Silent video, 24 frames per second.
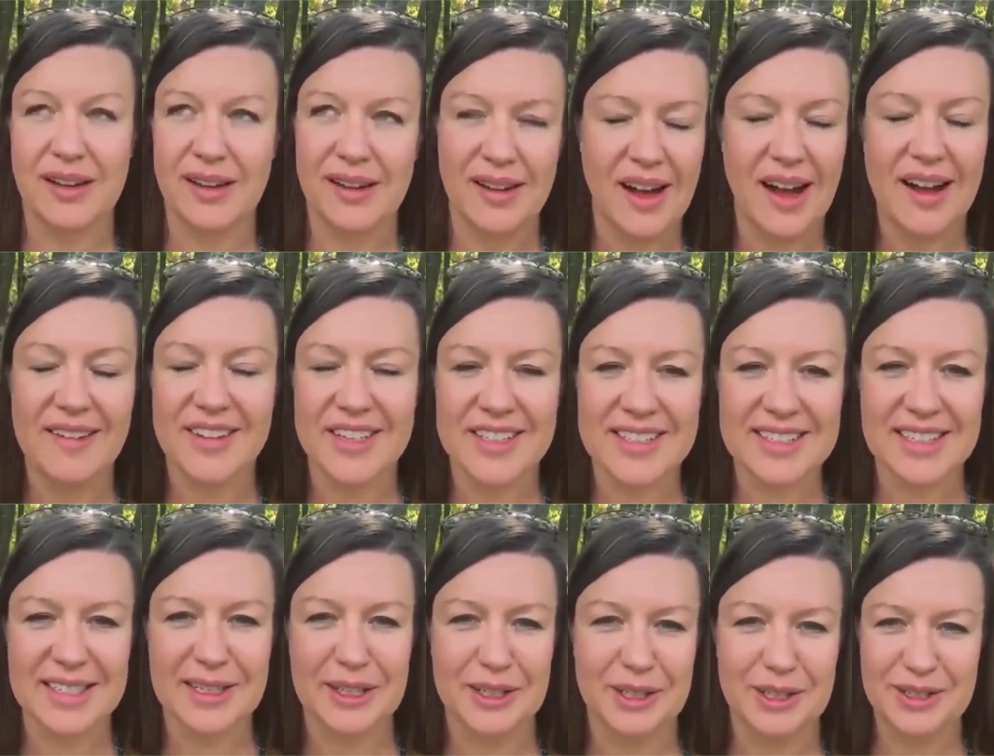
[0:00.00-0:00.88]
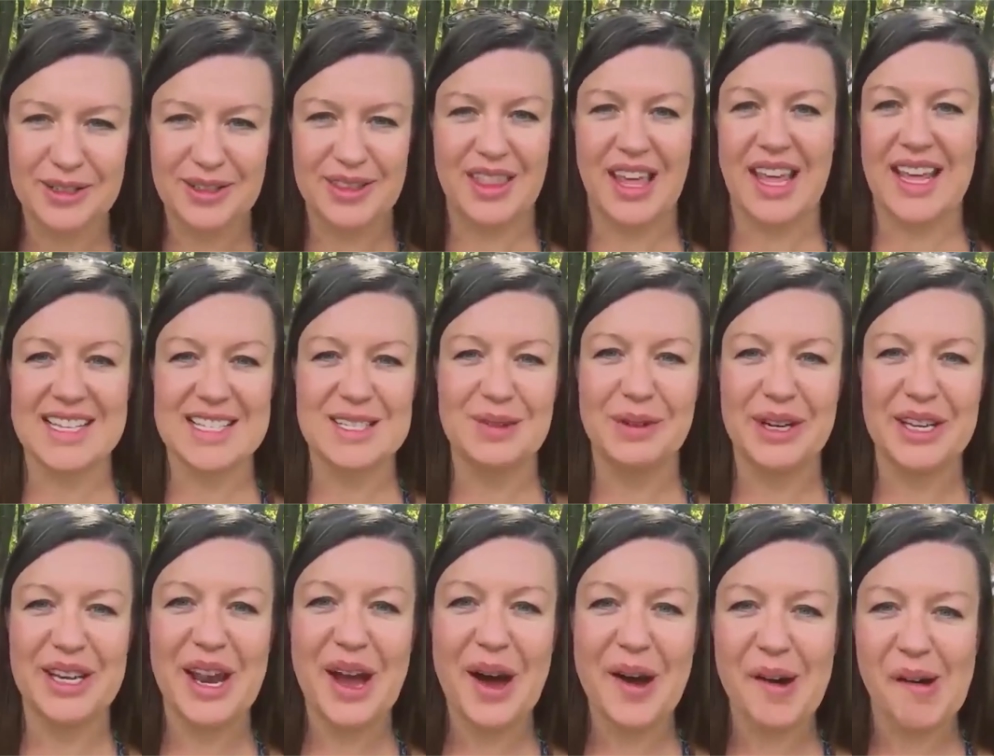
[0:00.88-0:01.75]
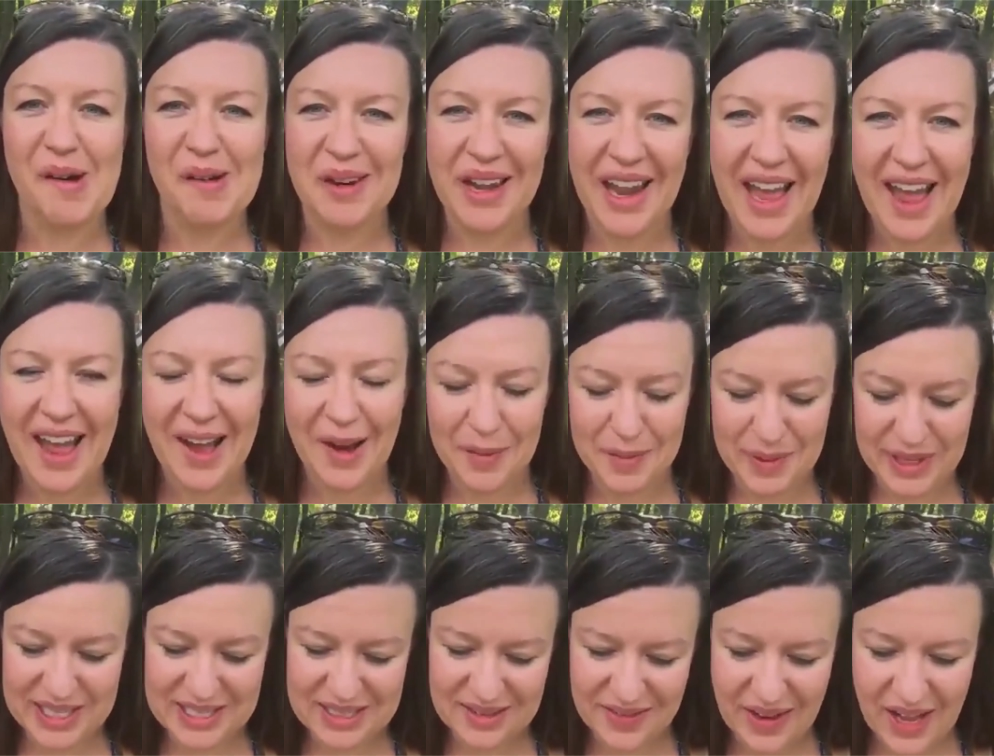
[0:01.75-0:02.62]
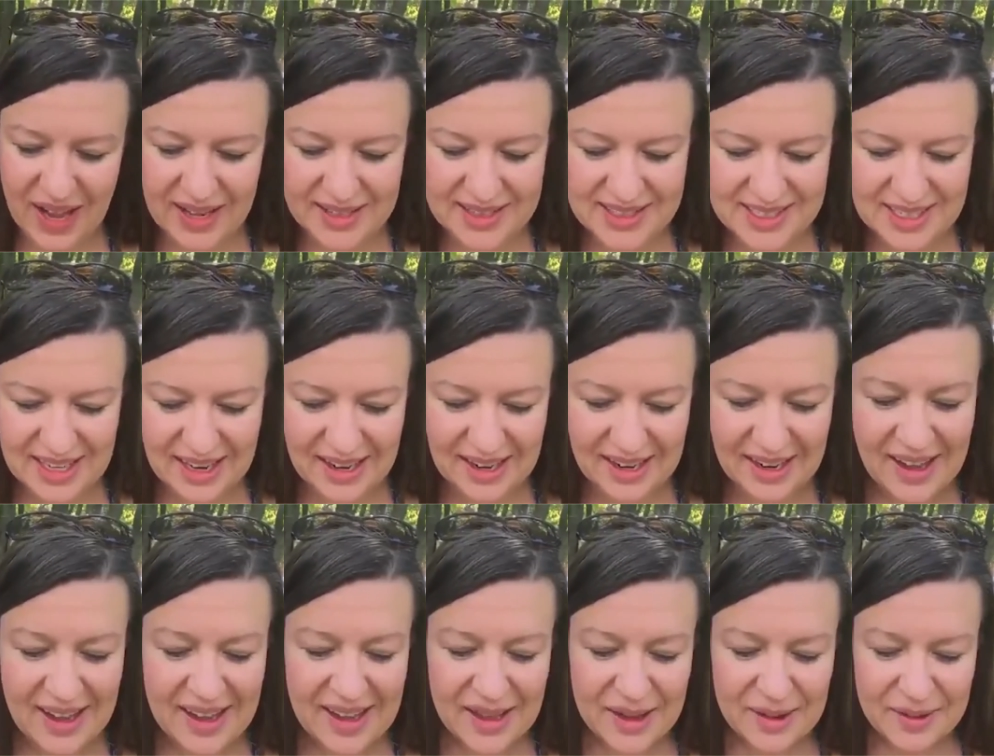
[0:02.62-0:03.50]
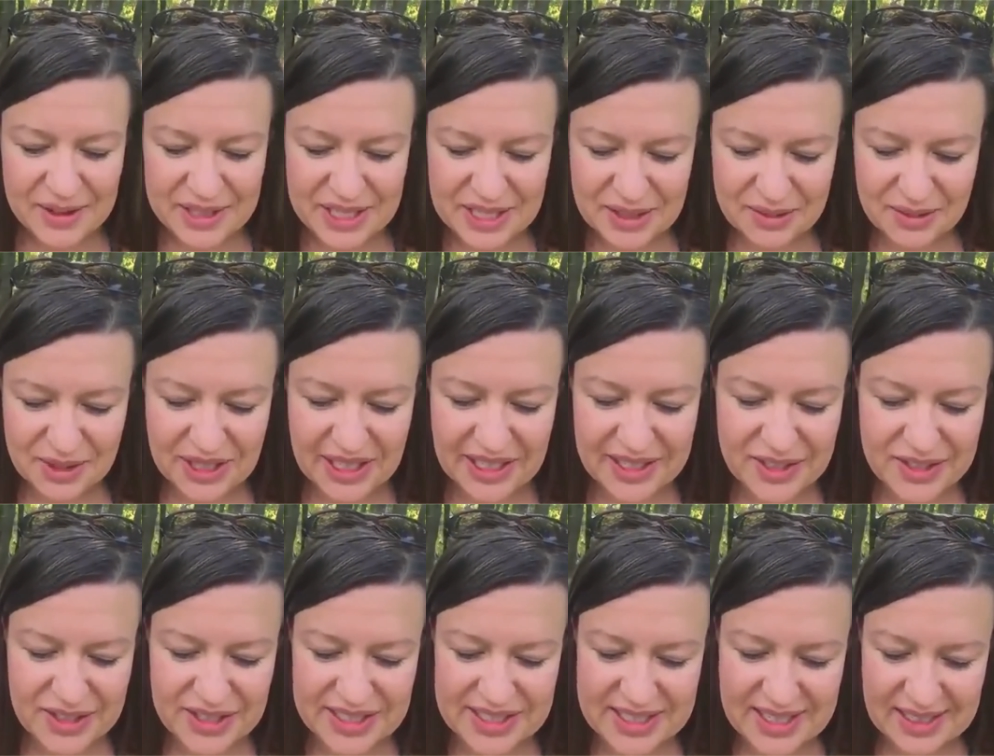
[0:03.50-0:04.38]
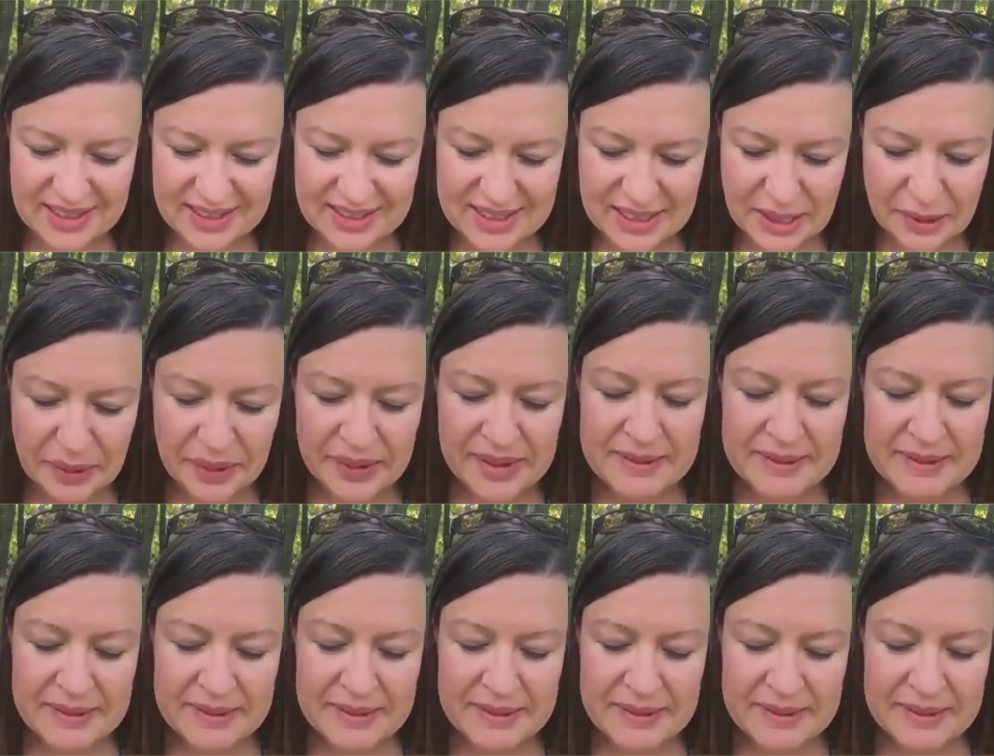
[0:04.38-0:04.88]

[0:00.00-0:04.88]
obviously things we know now because of Einstein, which is really interesting. So,